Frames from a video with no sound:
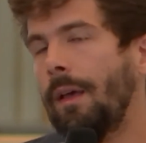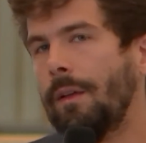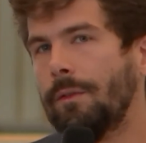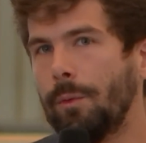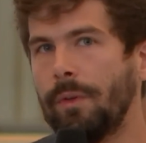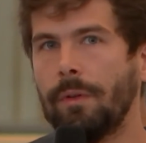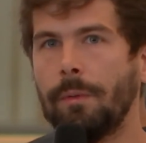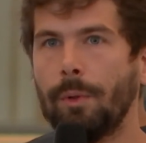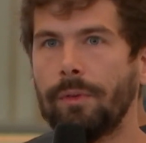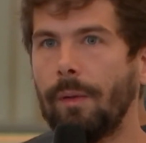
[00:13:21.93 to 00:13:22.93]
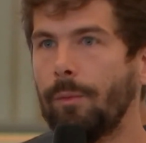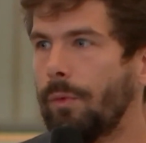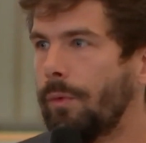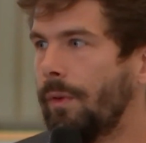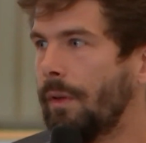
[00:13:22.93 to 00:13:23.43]
it's a reasonable time
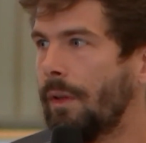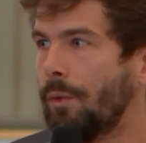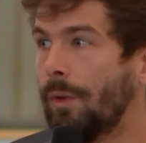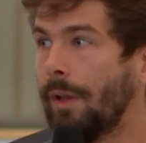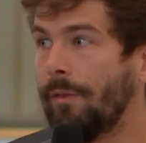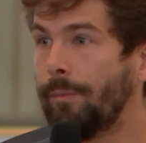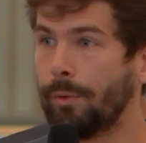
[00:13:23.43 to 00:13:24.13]
to think that we'll have